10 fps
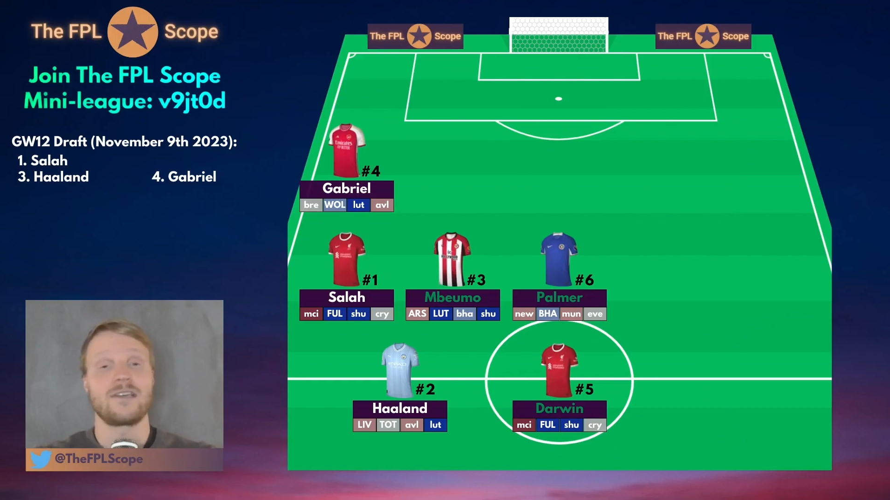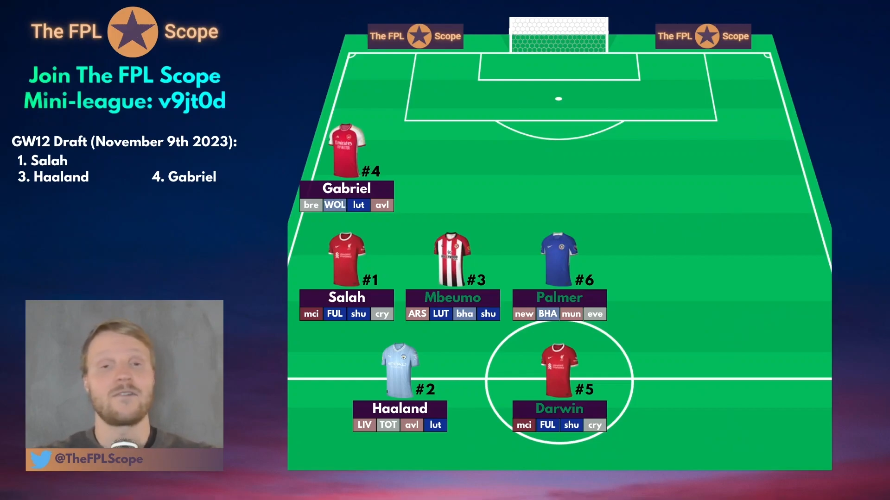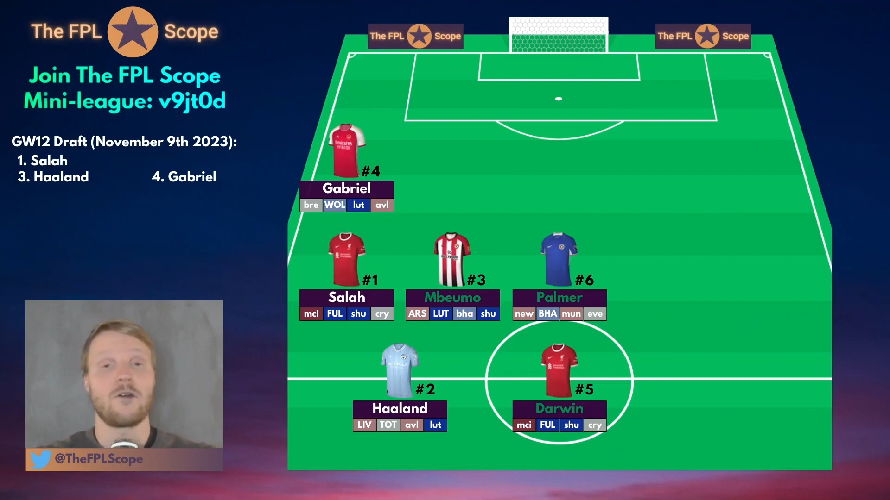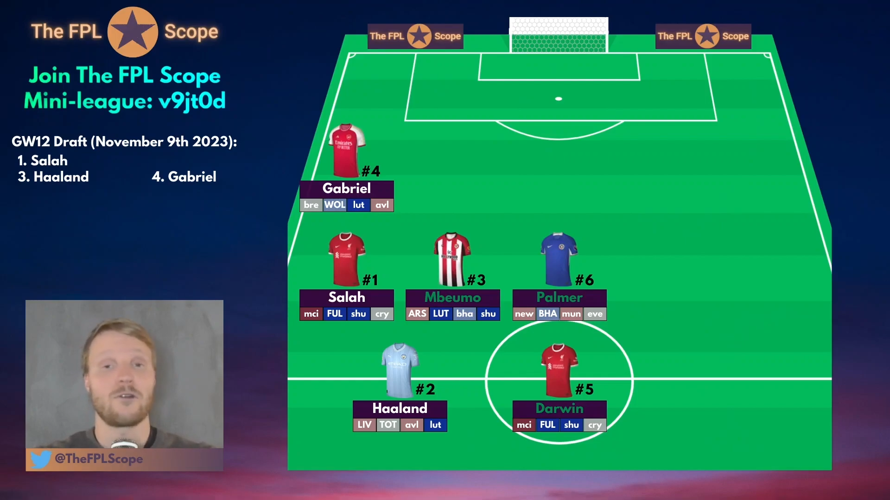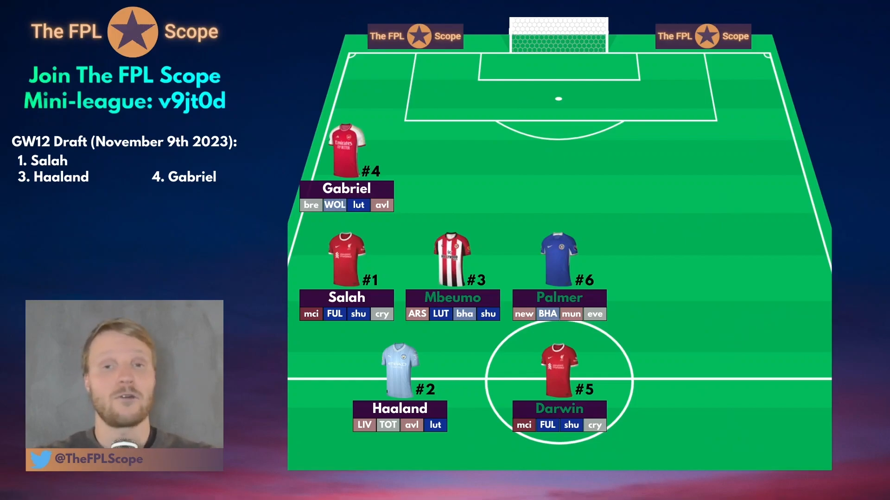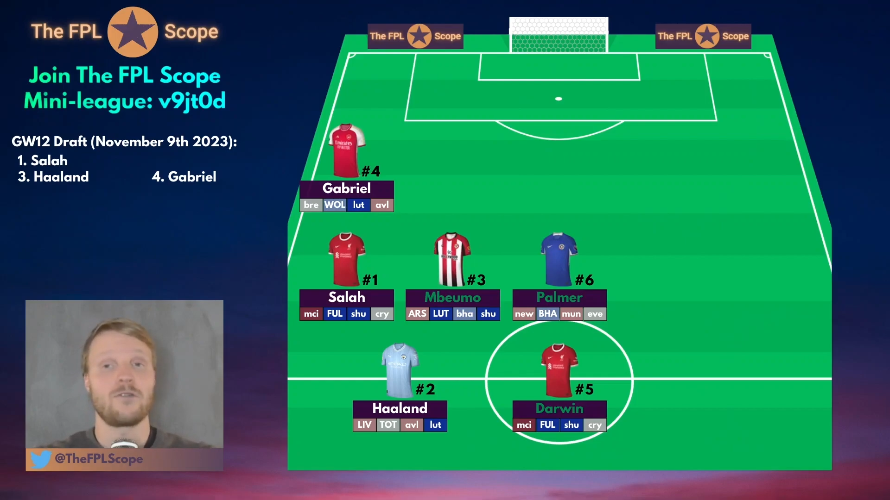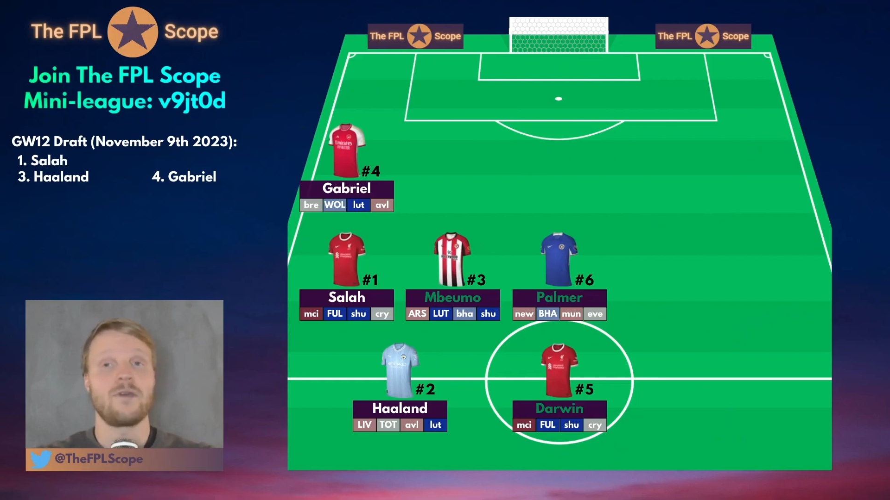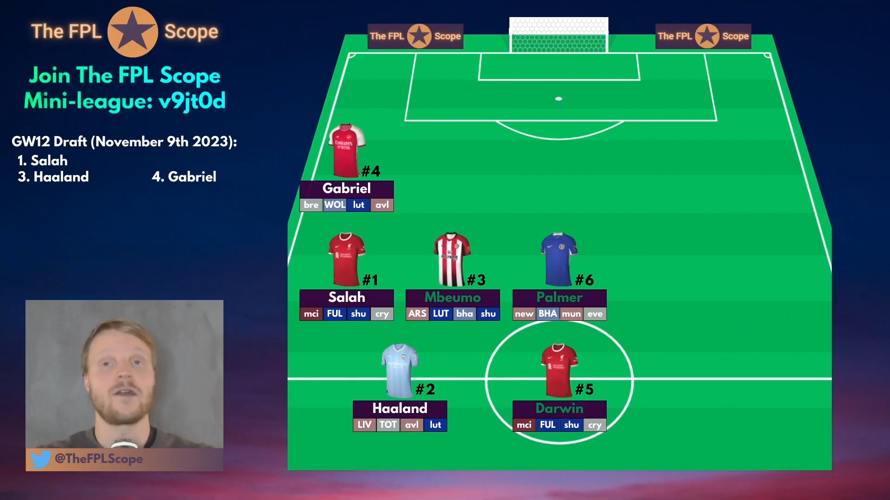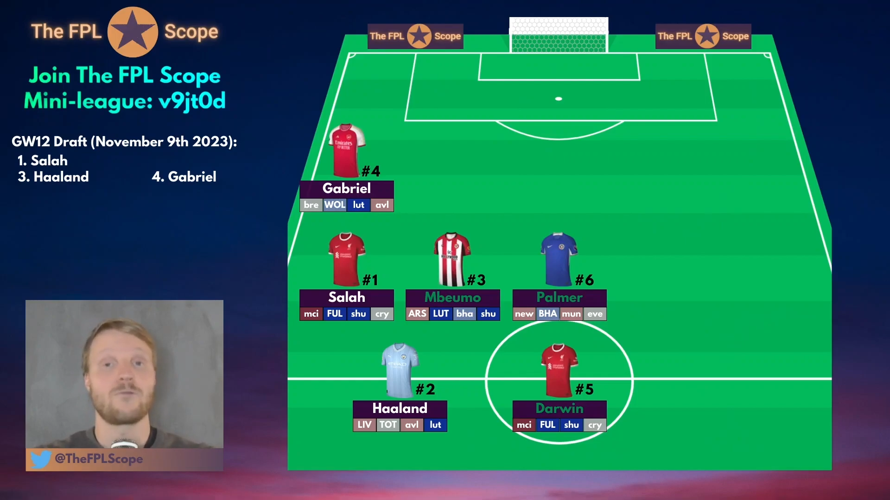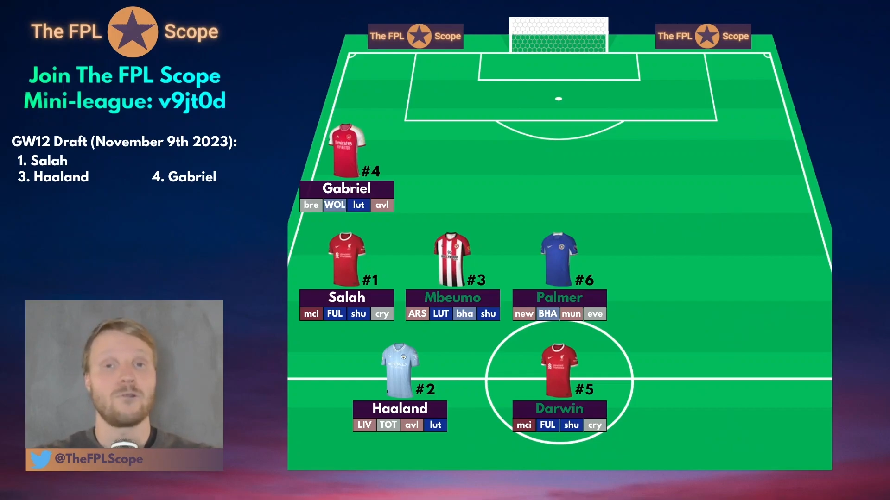there are going to
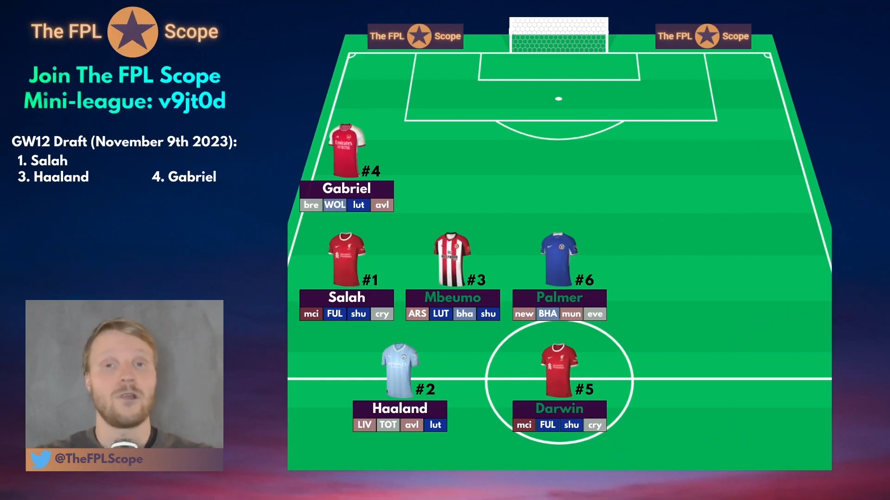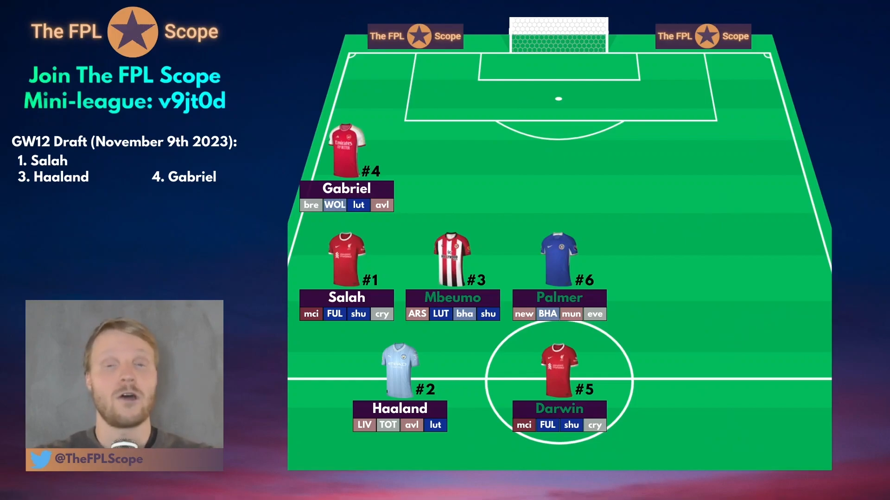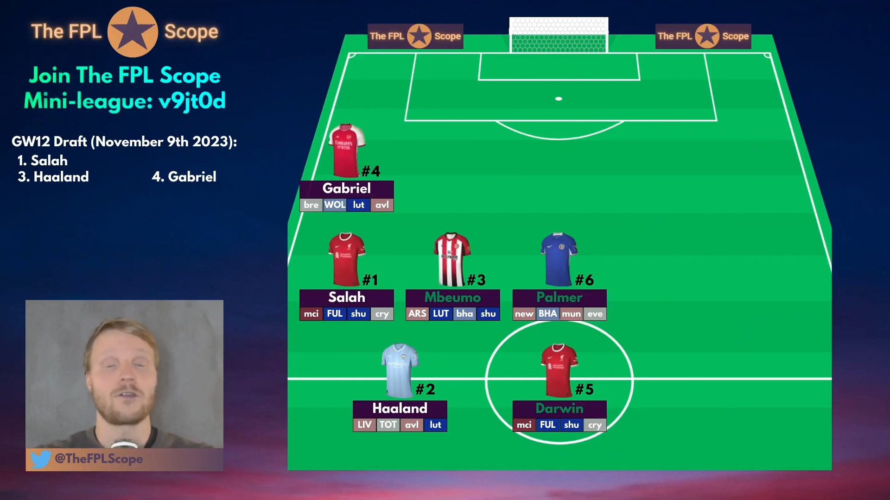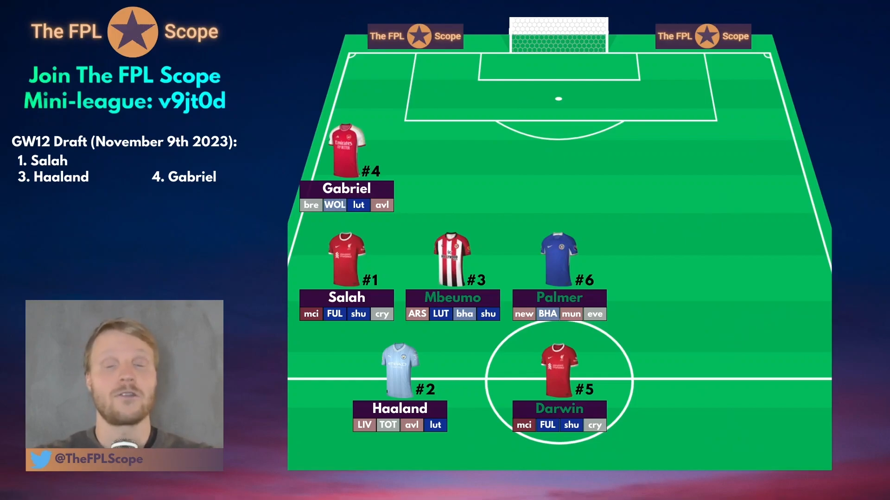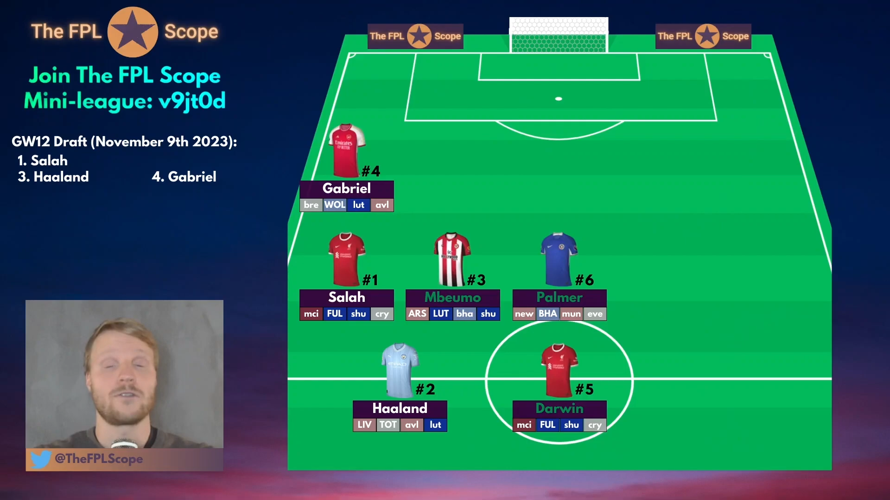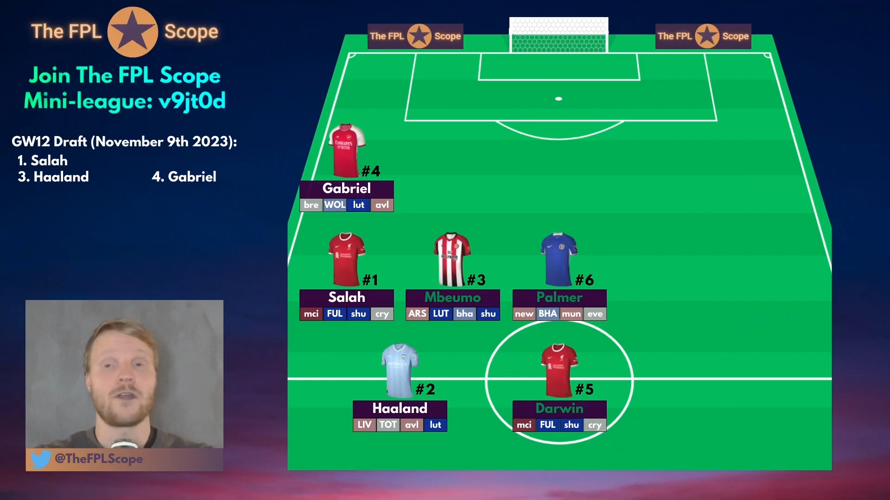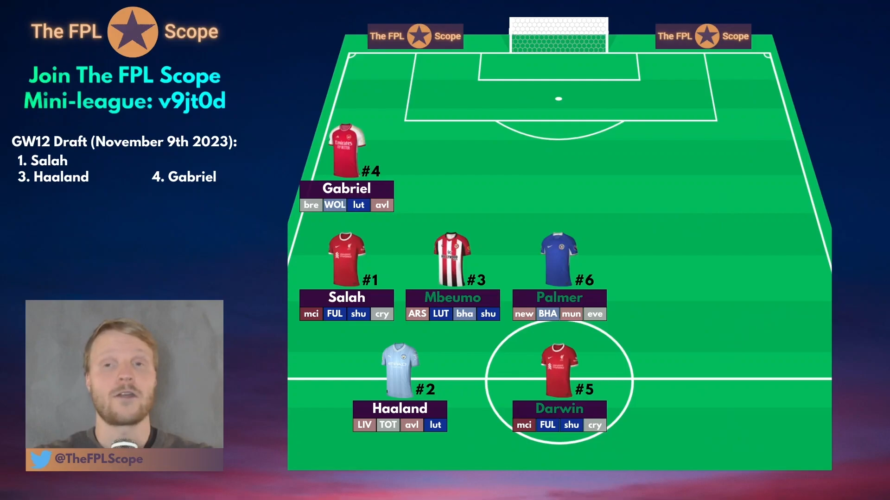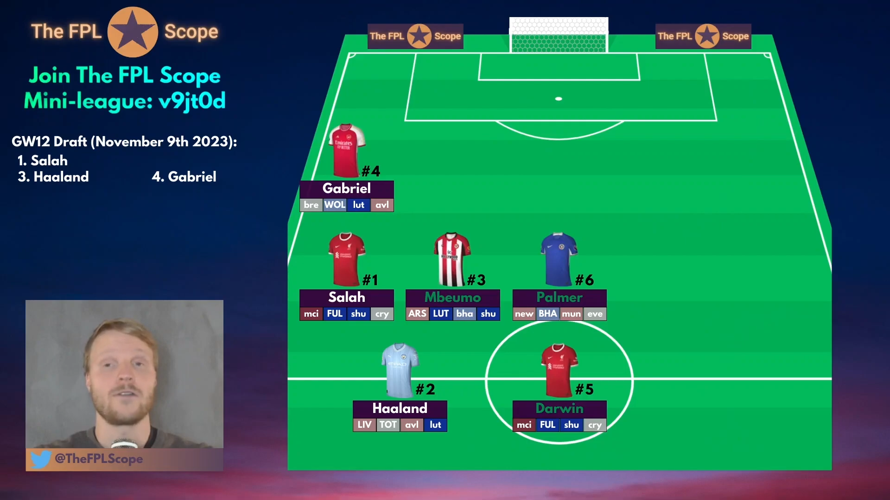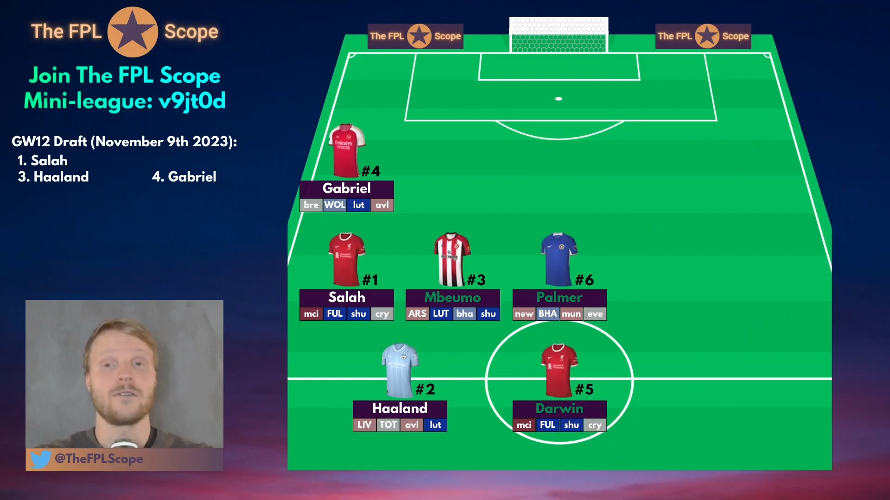be a lot of good strikers.